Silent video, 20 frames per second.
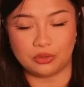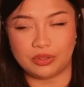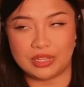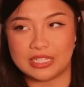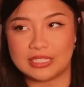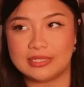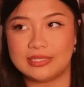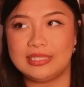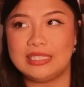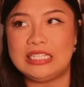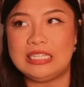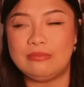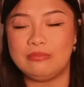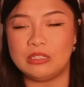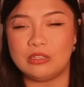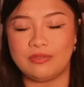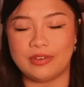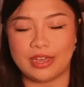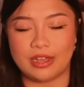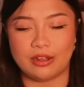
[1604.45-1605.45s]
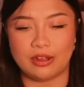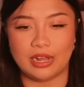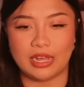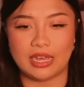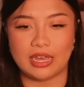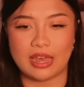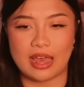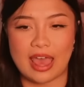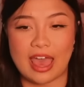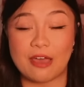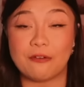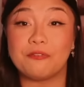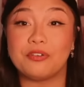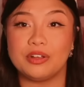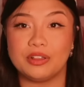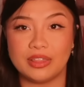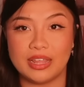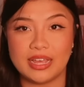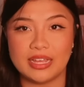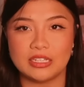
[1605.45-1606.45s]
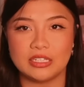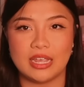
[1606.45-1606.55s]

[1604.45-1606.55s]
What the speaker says: It seemed very effortless.